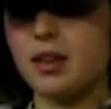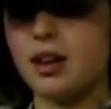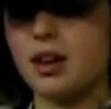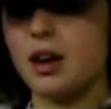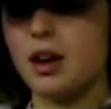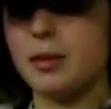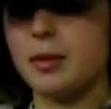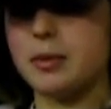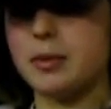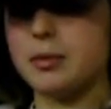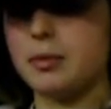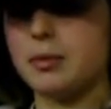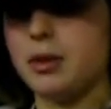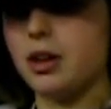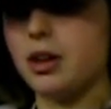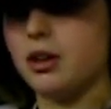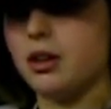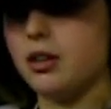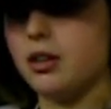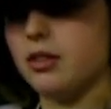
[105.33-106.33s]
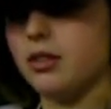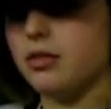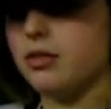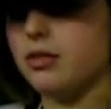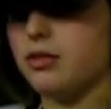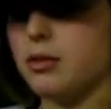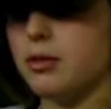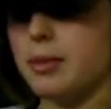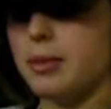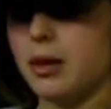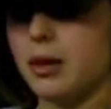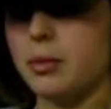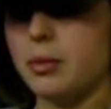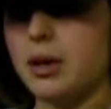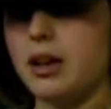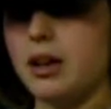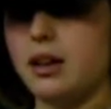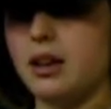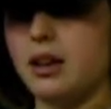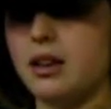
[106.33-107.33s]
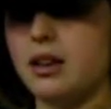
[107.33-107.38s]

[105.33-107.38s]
I'm here for about a week.